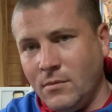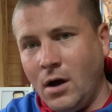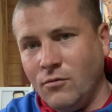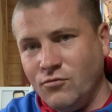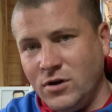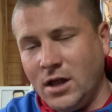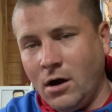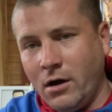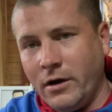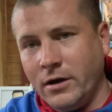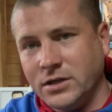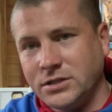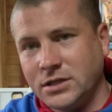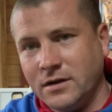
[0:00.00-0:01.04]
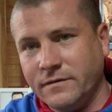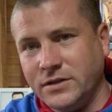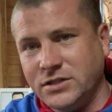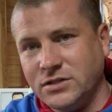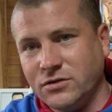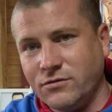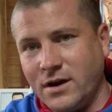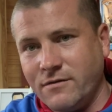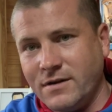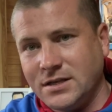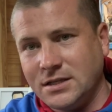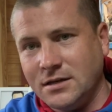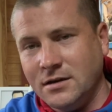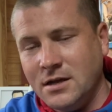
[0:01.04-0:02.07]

really high on Asuka. I think she's a great wrestler.